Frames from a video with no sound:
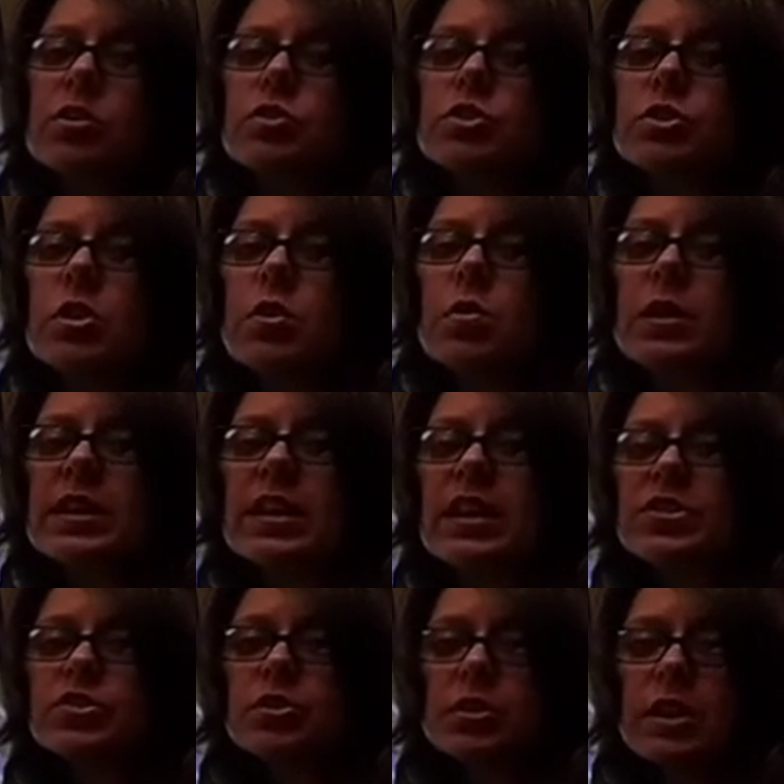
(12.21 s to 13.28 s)
So
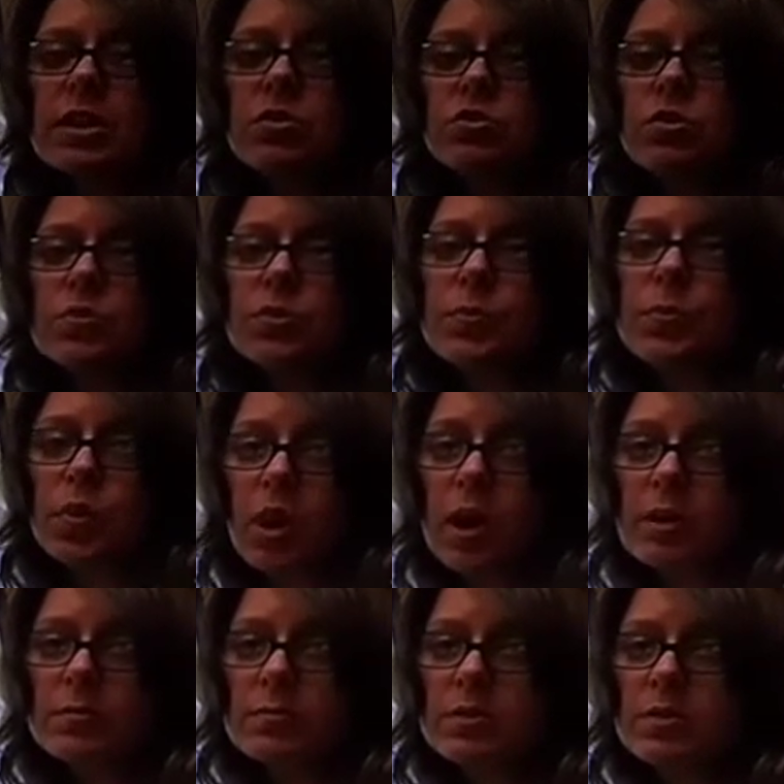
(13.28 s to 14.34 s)
yesterday you chose a
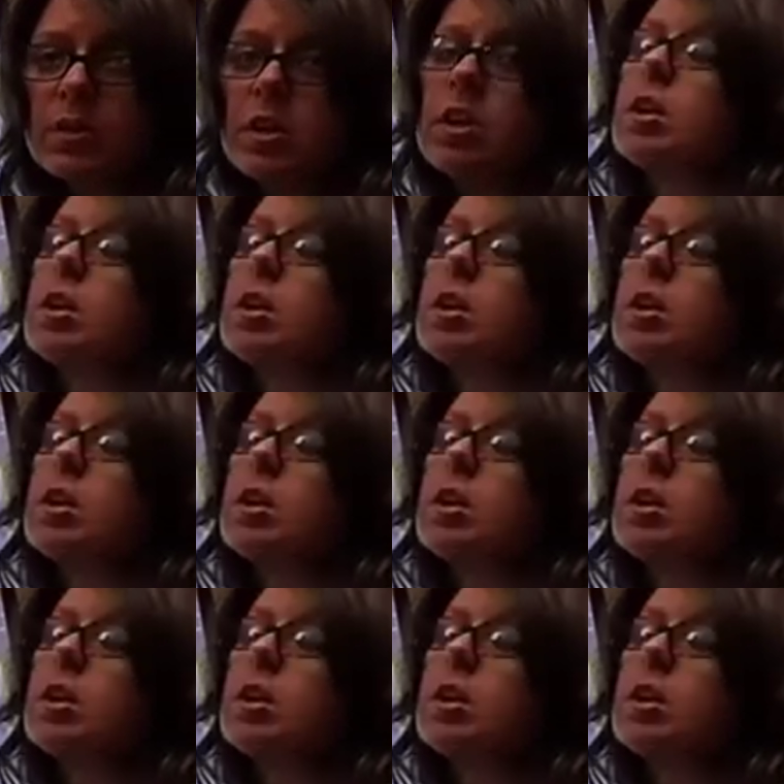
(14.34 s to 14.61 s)
prompt.